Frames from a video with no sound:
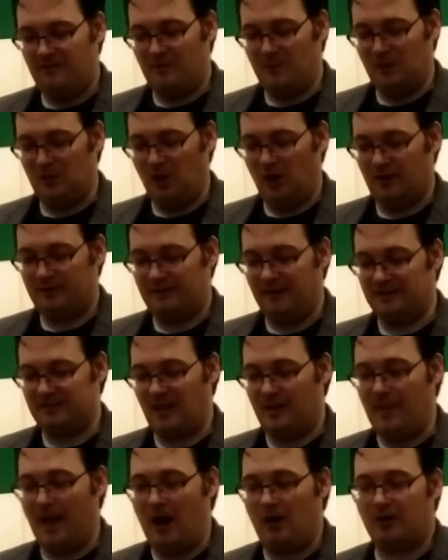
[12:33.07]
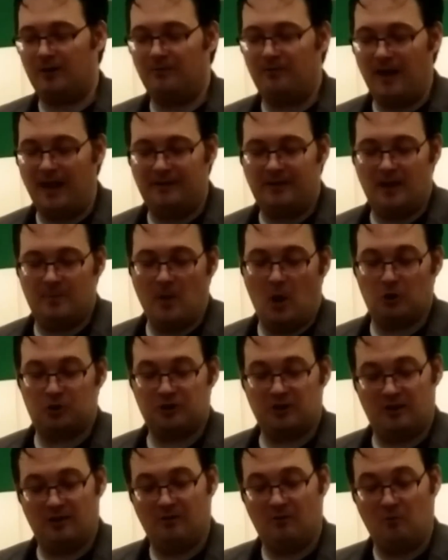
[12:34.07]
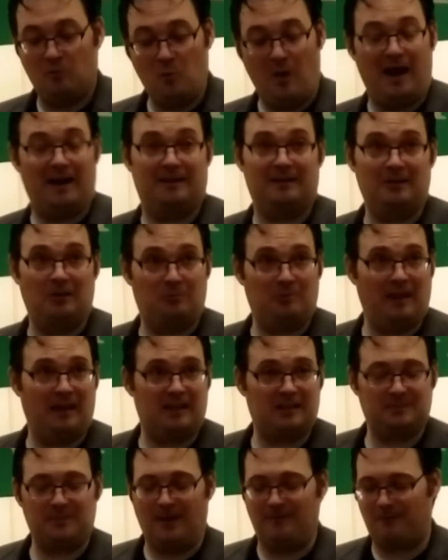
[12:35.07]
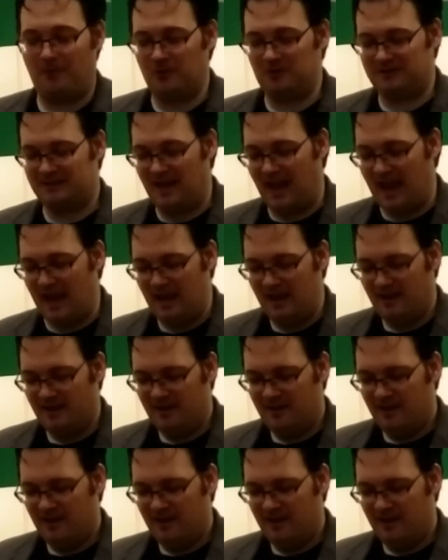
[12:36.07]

him a look that somehow conveyed the emotion. "What, you think it's my first day?"